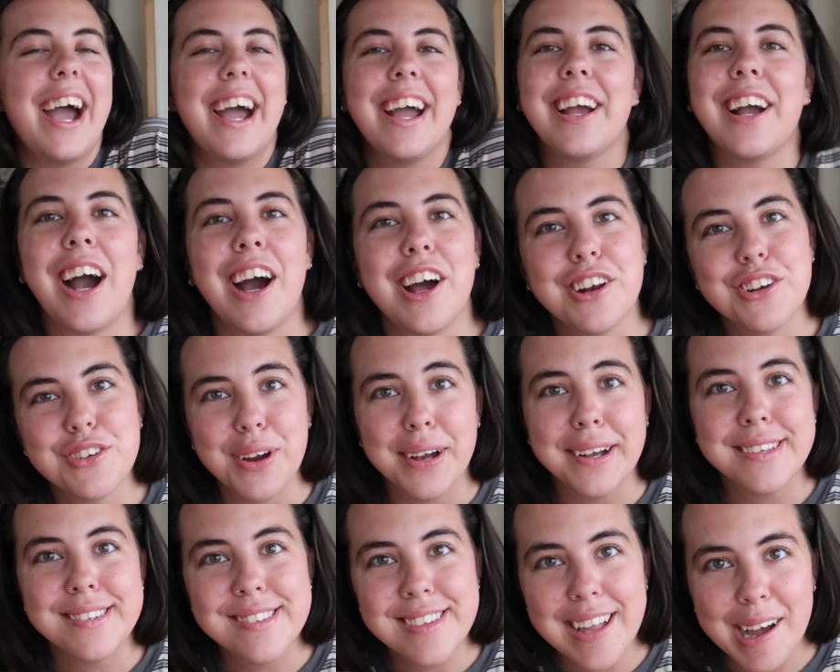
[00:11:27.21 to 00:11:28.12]
I got
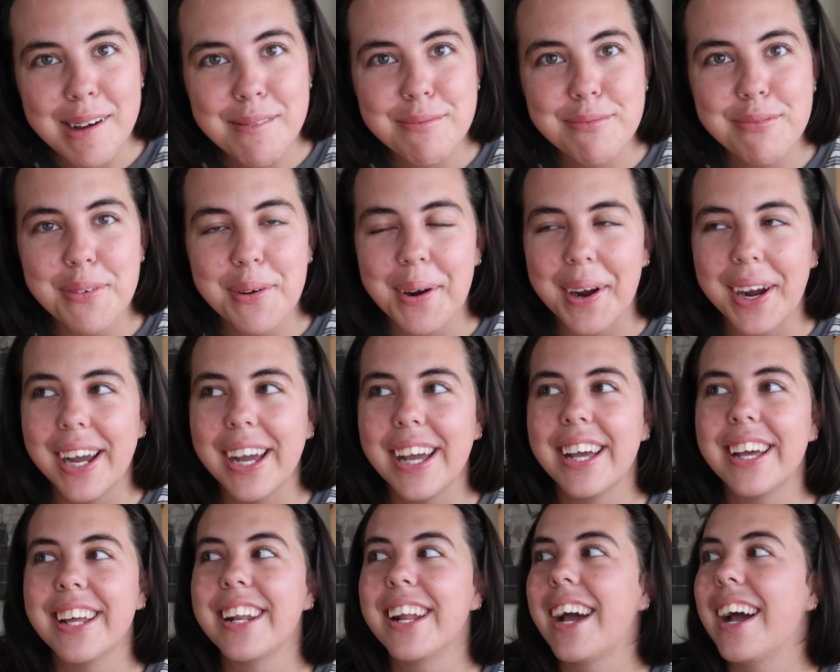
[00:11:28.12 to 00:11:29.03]
dressed up for
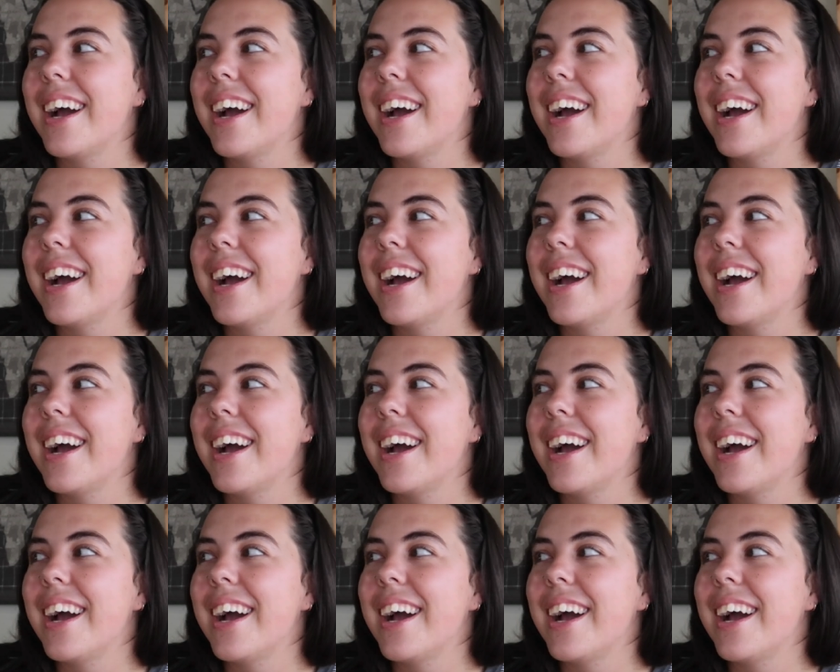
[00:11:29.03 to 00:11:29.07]
it.